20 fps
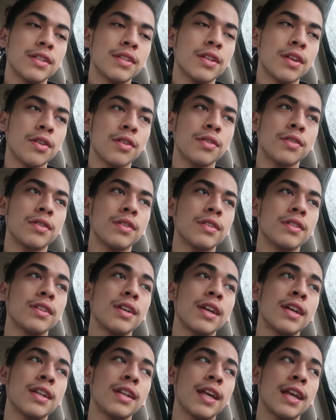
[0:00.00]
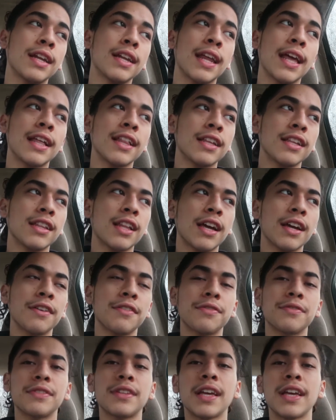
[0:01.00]
during in their daily
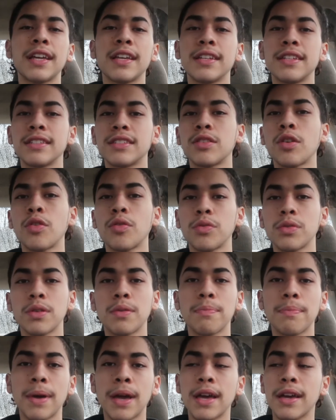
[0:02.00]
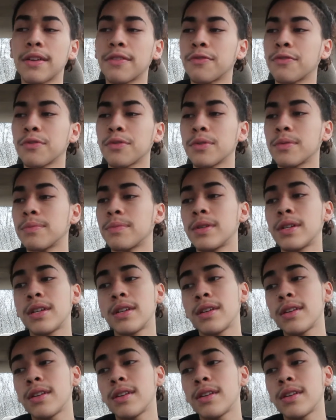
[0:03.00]
life that is holding them back from